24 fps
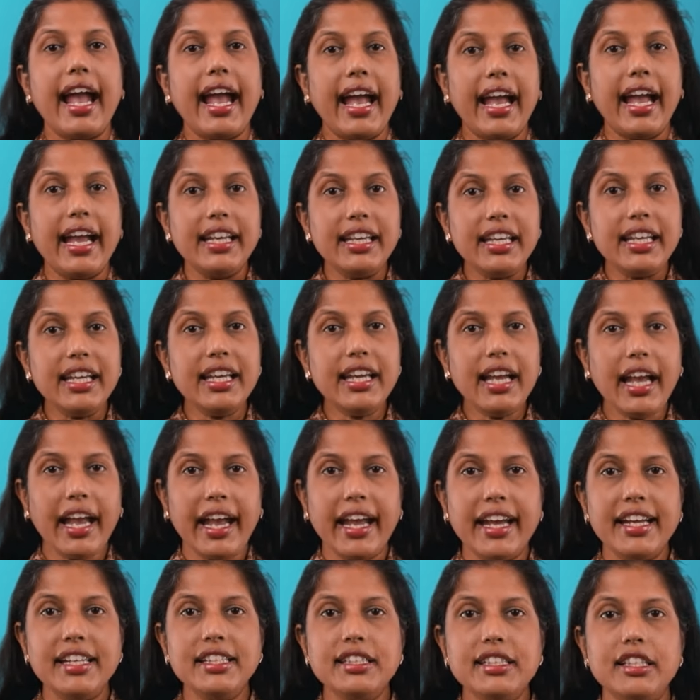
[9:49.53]
Any
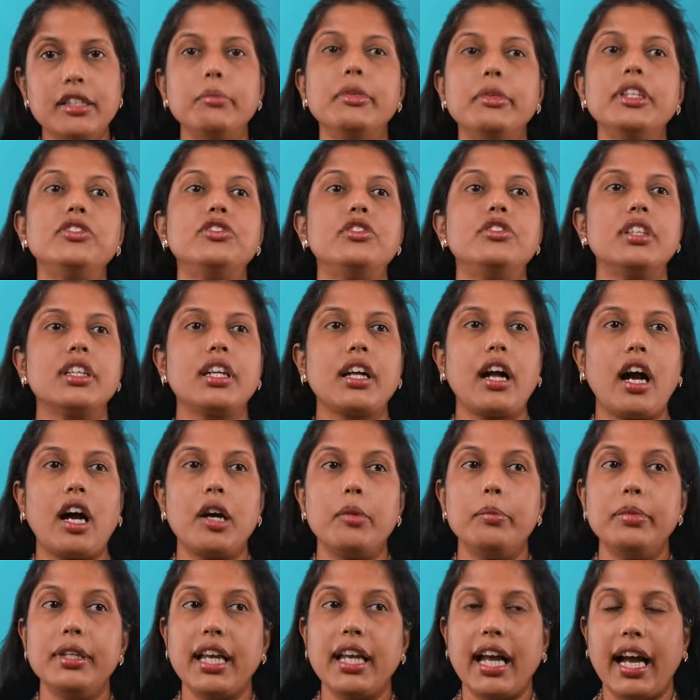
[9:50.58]
asymmetric
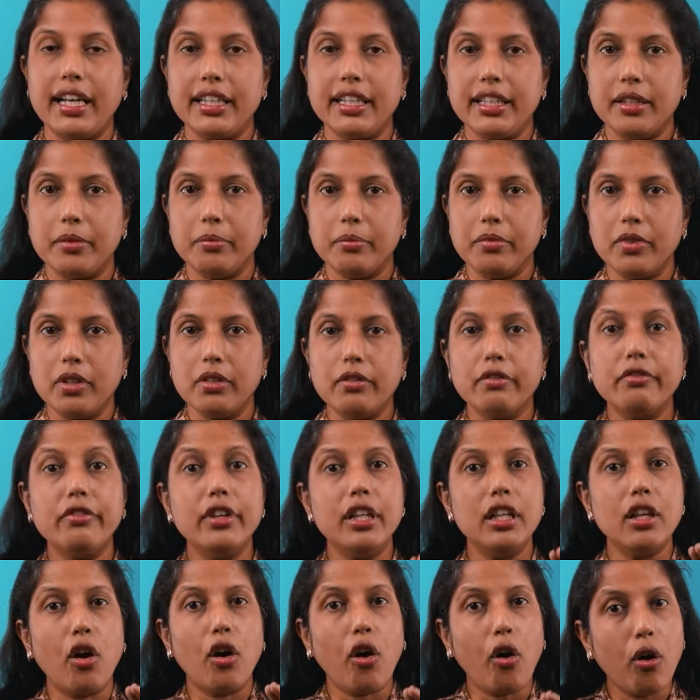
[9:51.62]
carbon atom
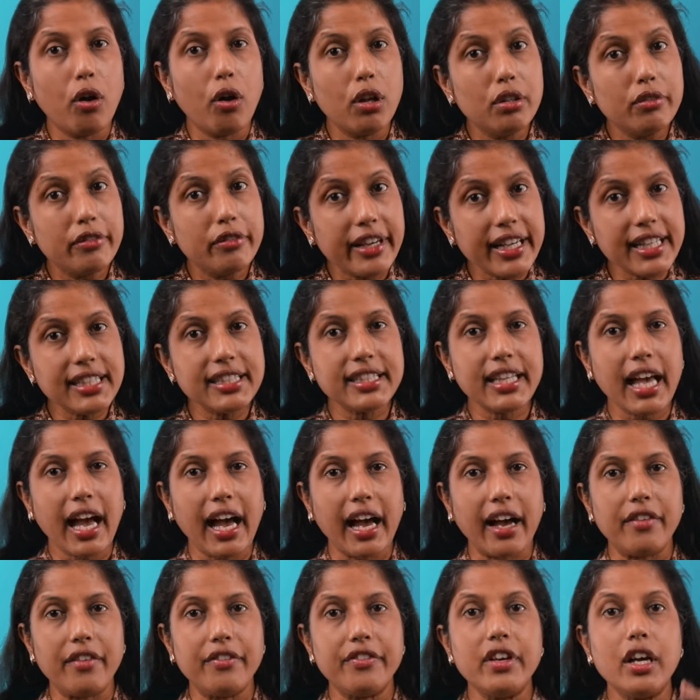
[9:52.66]
will always
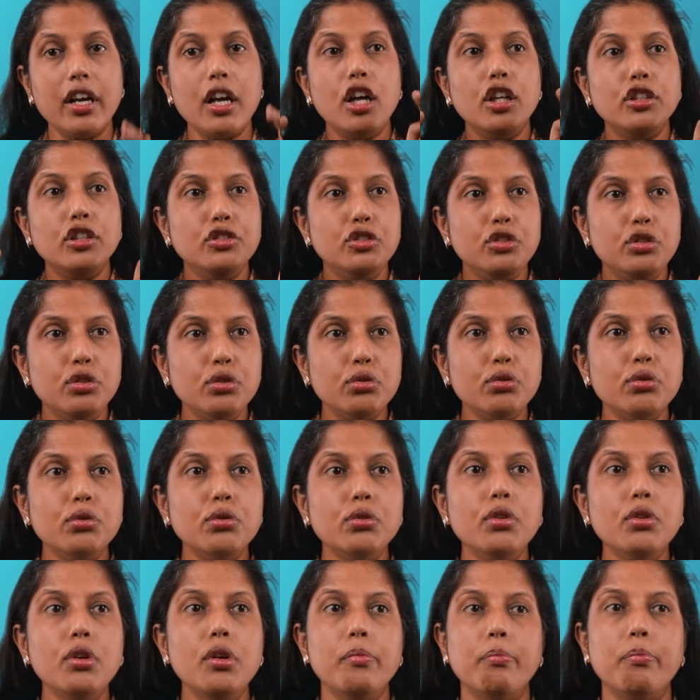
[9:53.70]
have
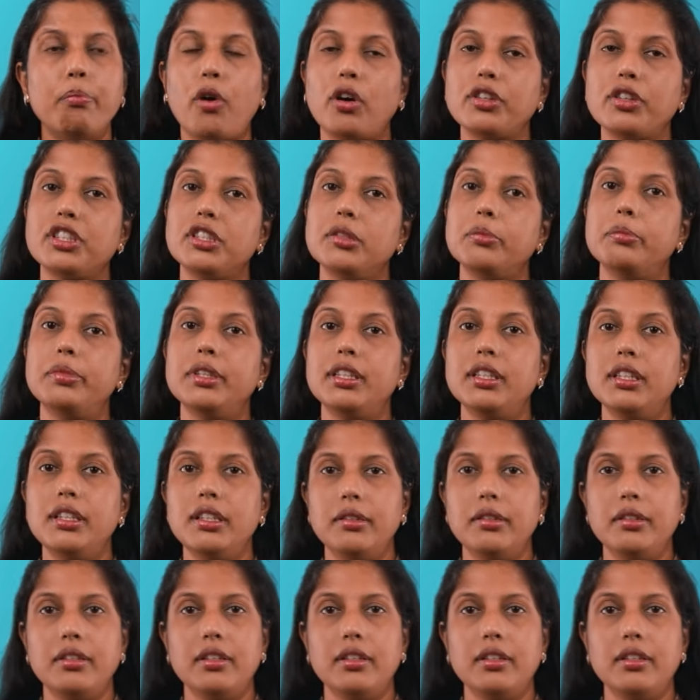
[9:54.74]
two possible